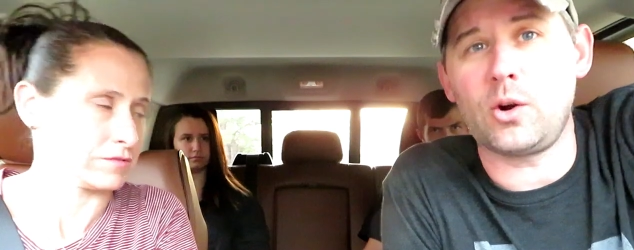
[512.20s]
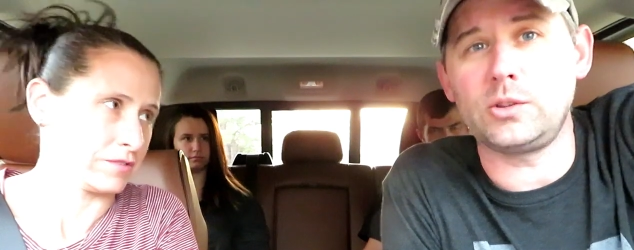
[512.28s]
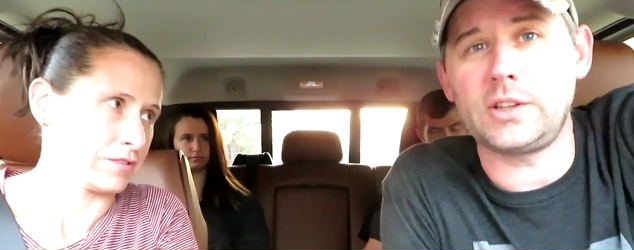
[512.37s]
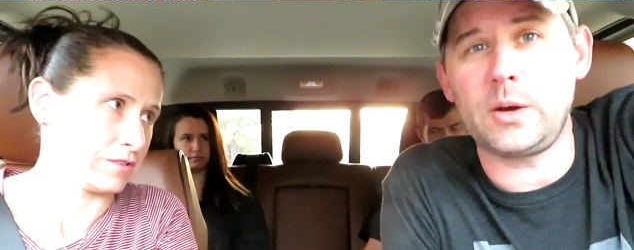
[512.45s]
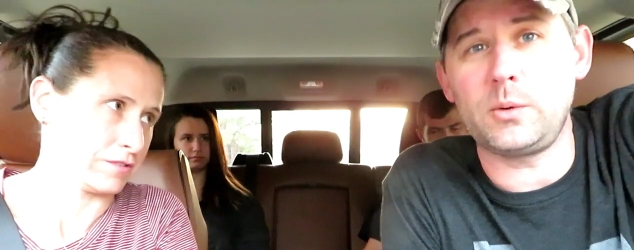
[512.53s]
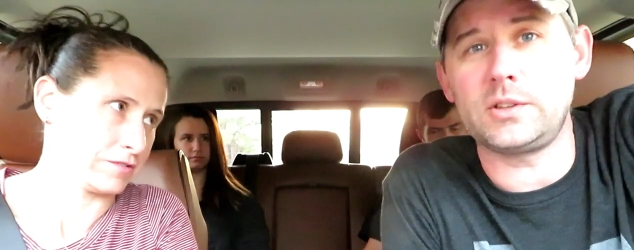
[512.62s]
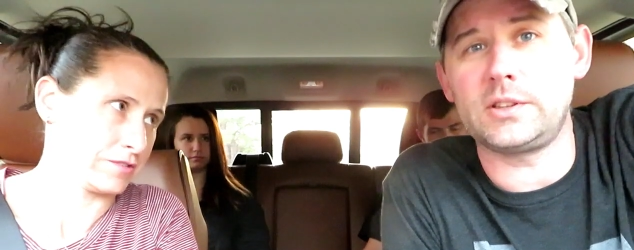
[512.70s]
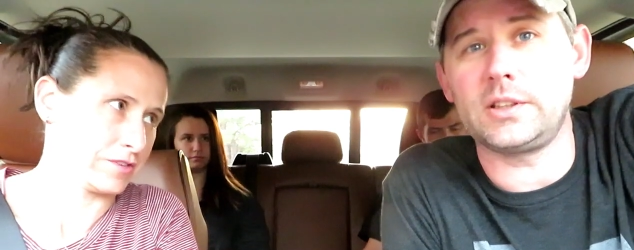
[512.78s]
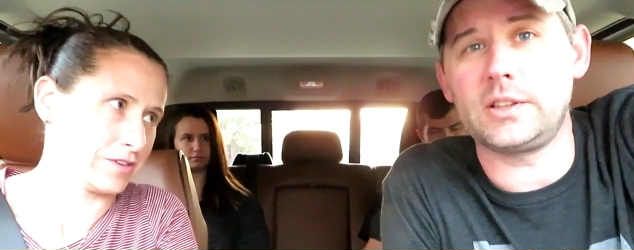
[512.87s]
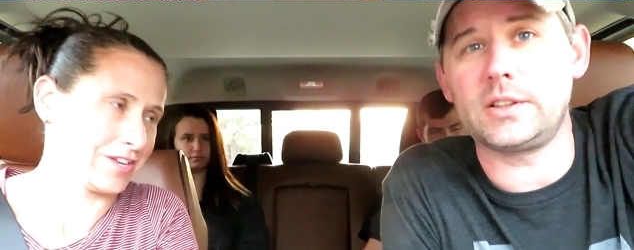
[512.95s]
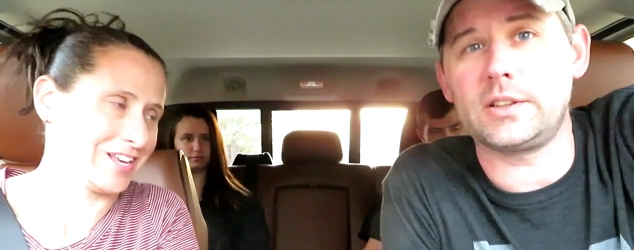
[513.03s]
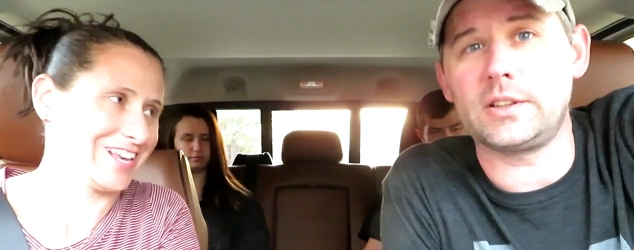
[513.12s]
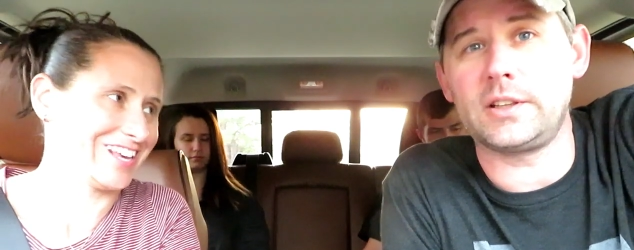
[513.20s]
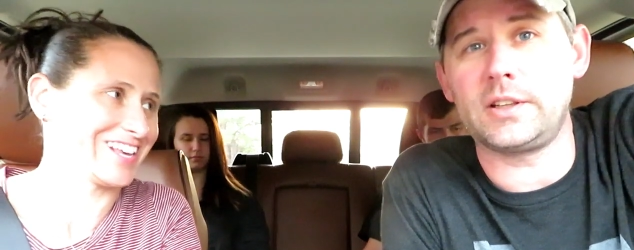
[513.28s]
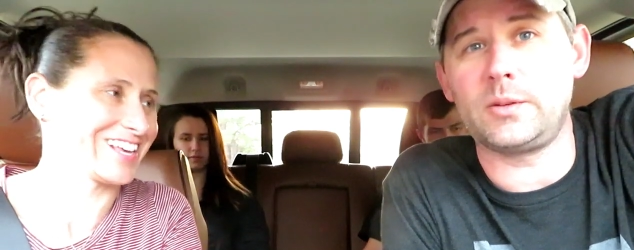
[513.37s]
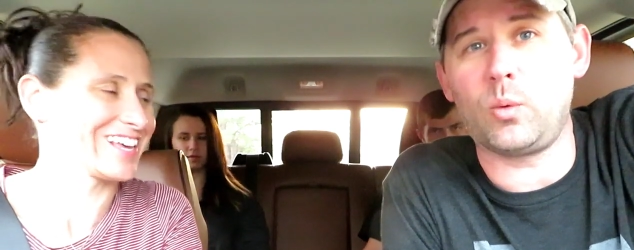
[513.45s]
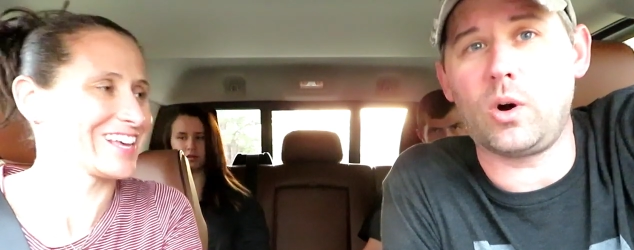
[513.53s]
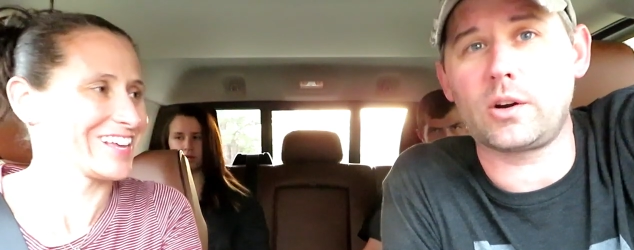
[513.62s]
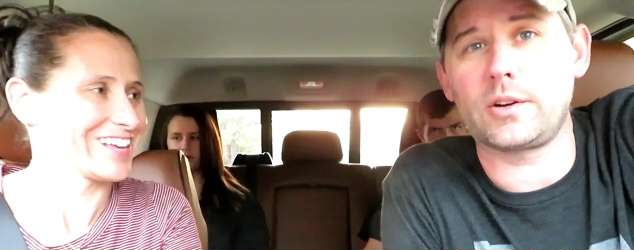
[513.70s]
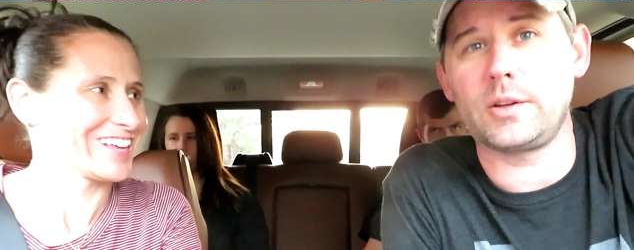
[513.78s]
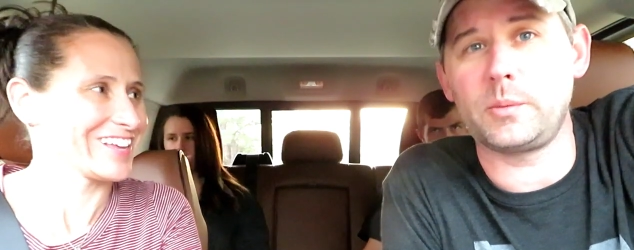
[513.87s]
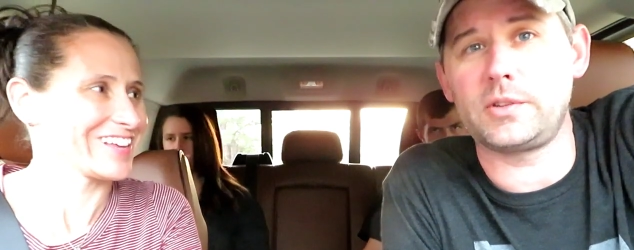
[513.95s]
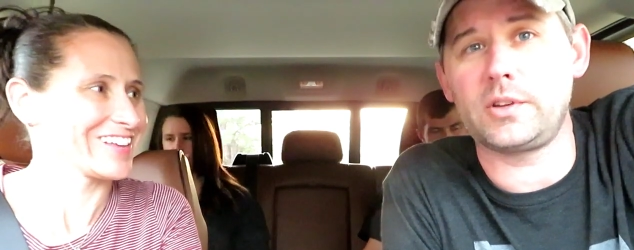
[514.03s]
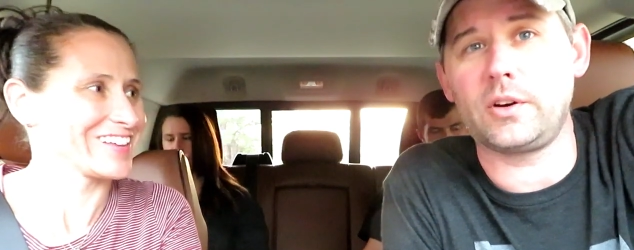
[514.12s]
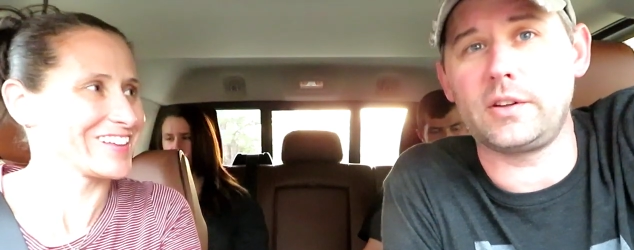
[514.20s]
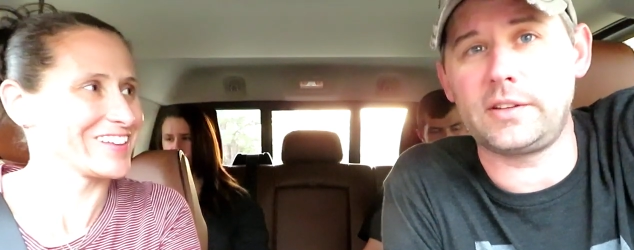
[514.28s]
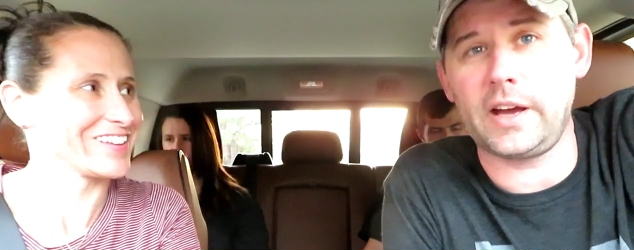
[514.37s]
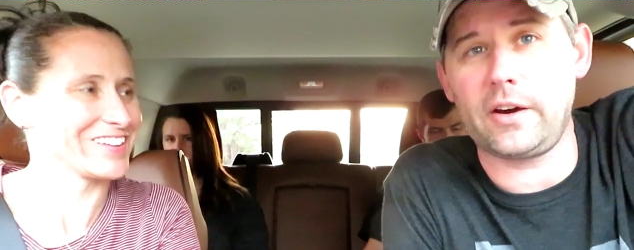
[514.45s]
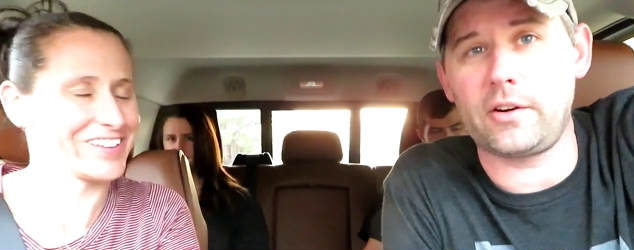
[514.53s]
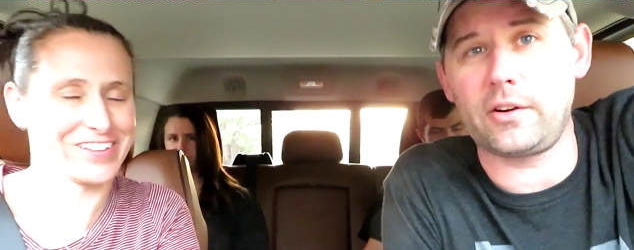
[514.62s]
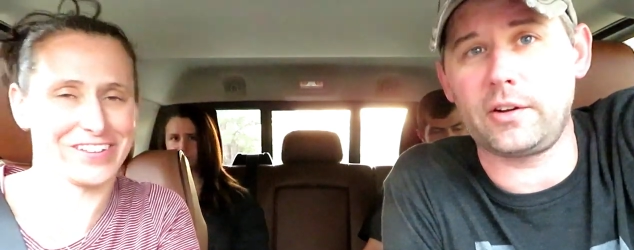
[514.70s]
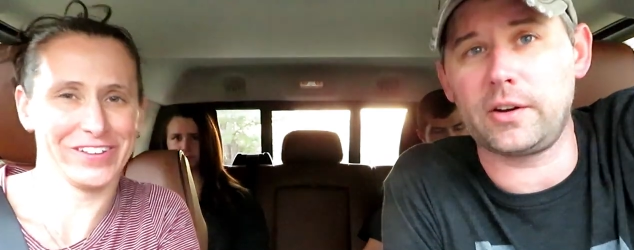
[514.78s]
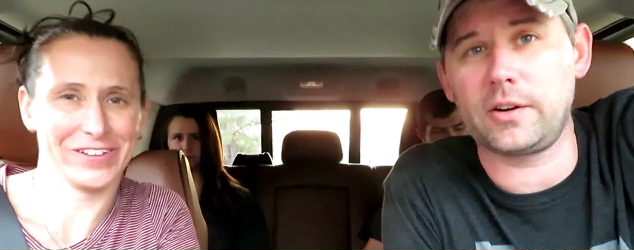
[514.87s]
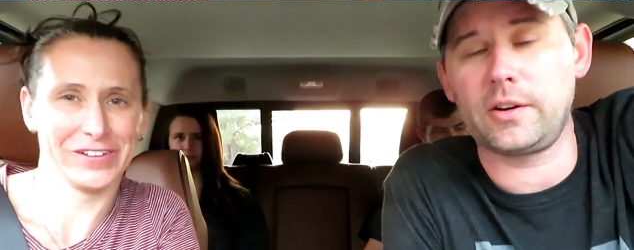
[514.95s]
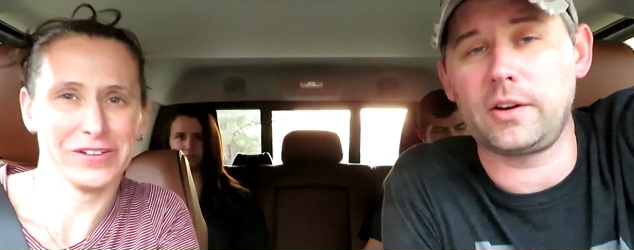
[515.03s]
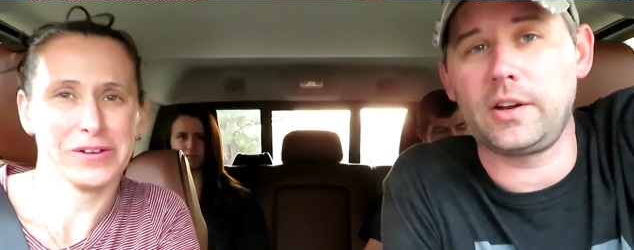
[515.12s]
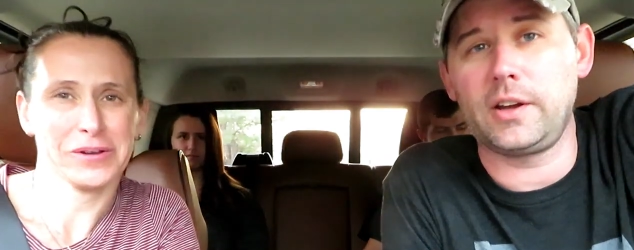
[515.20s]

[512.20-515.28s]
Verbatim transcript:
Speaker 1: Jose was the walker that we saw in town earlier,